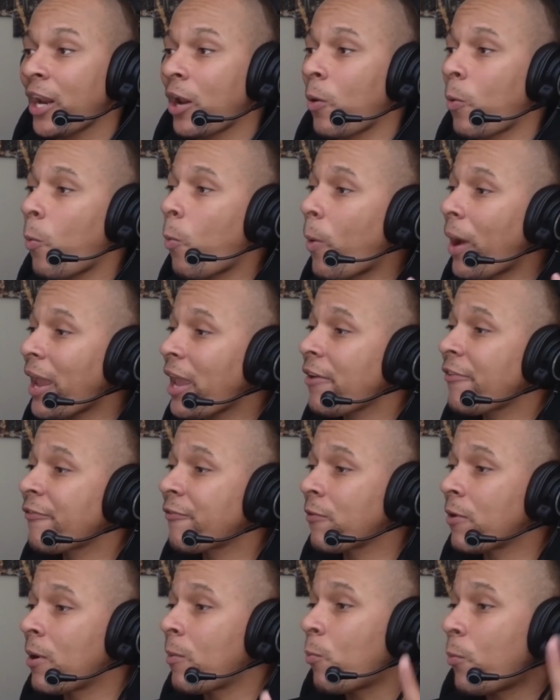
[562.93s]
away
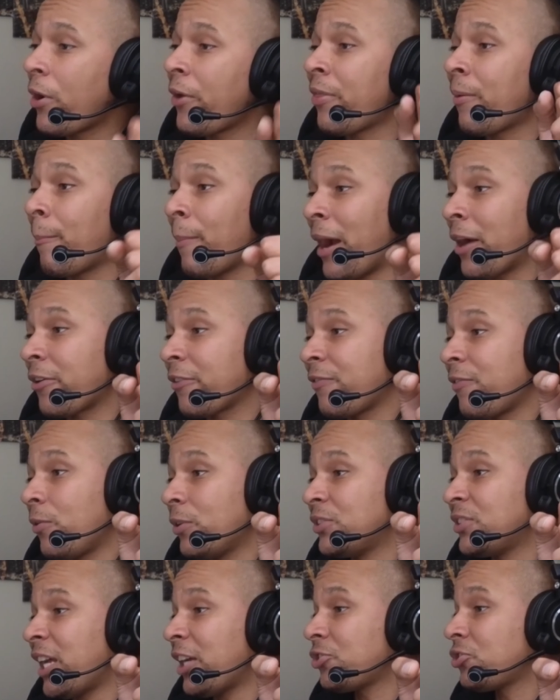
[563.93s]
from where the microphone
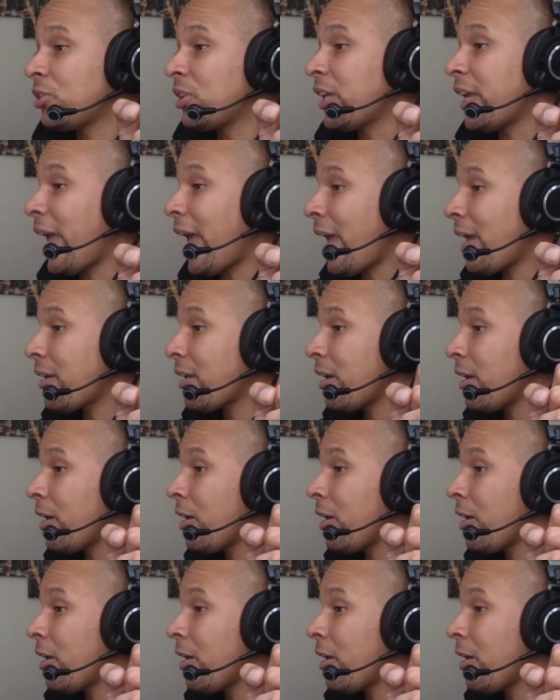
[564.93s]
is actually at,